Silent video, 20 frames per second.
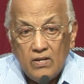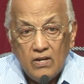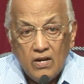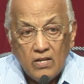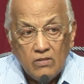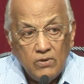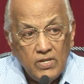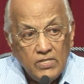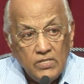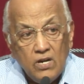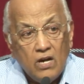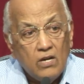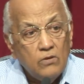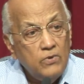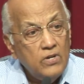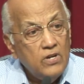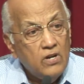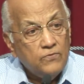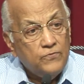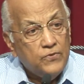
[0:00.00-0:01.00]
Otherwise, God
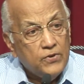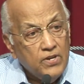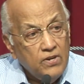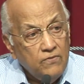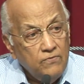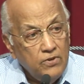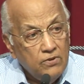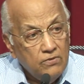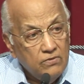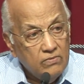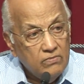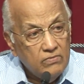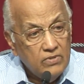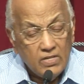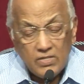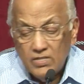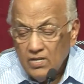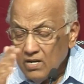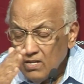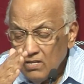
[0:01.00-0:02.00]
will not forgive you.
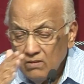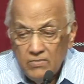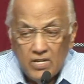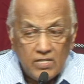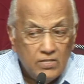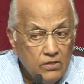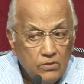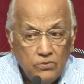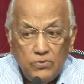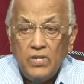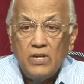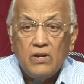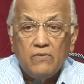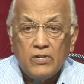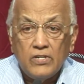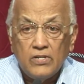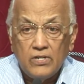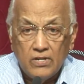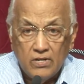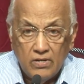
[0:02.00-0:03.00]
That's another message we
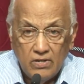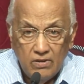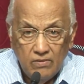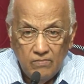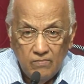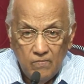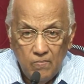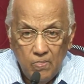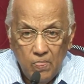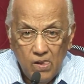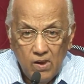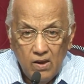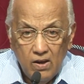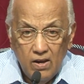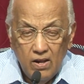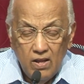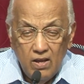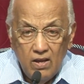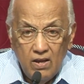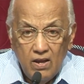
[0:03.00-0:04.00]
never heard.
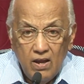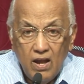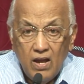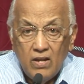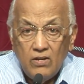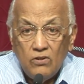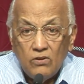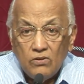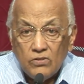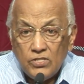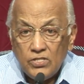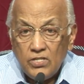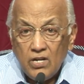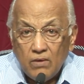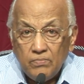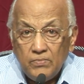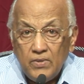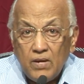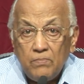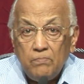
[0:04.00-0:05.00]
And don't
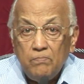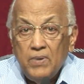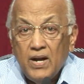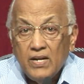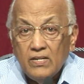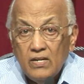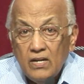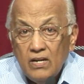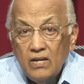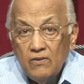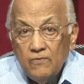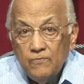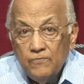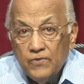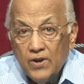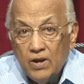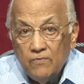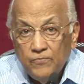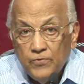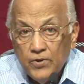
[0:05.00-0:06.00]
stop there, but
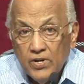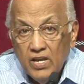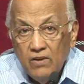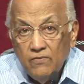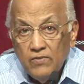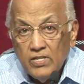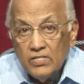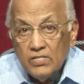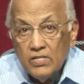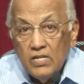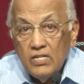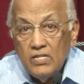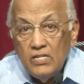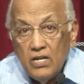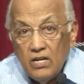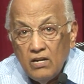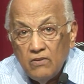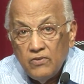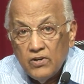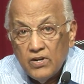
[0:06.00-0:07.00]
from forgiveness,
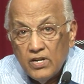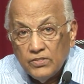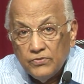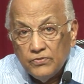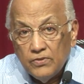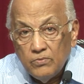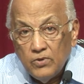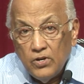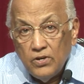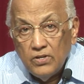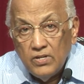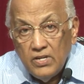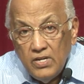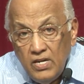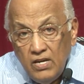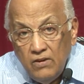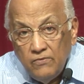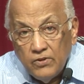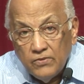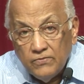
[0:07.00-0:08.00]
deliver us from all
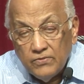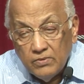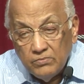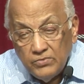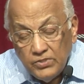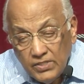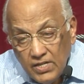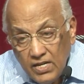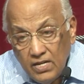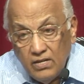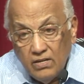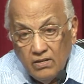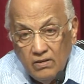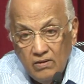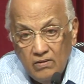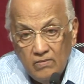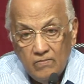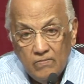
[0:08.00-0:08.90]
evil, from sin.